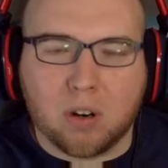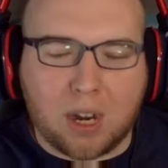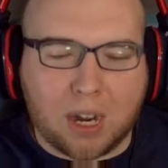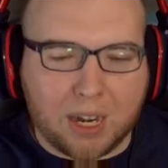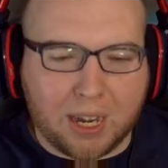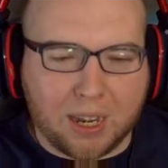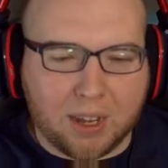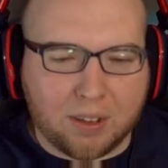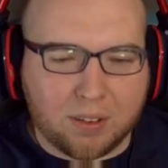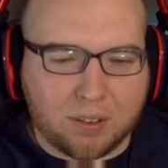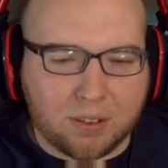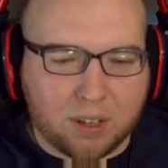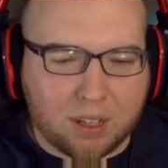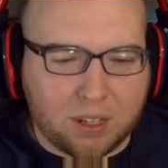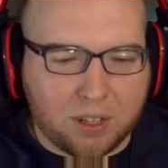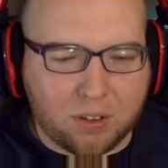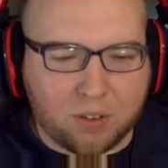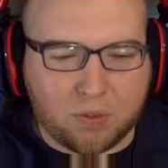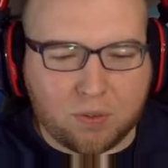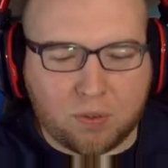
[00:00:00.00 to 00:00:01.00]
I guess. At
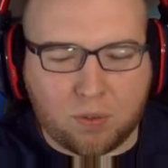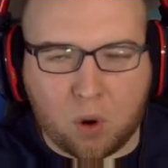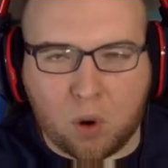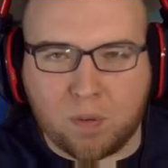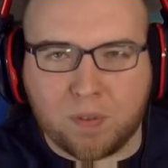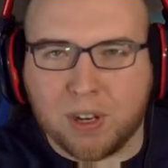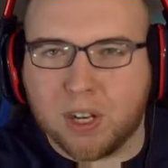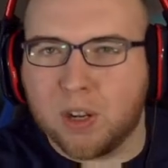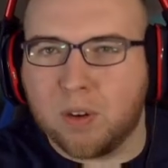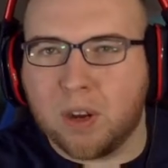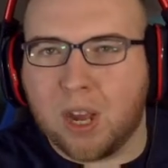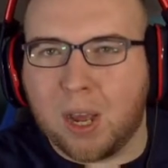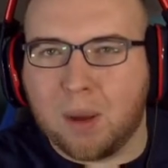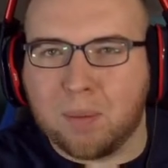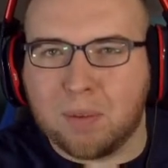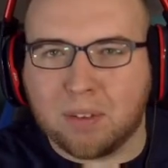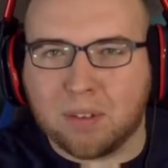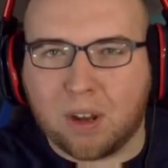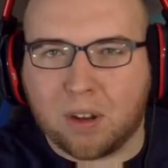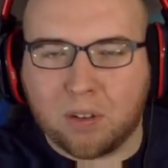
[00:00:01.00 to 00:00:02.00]
least for a video game,
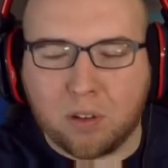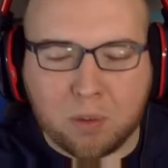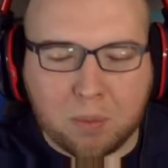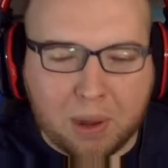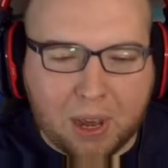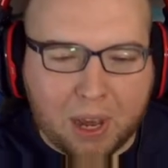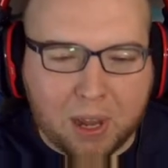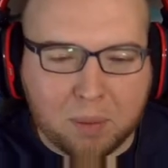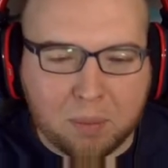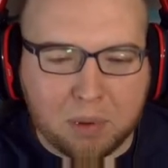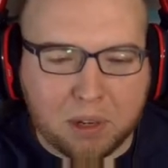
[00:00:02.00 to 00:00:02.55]
it's not too bad,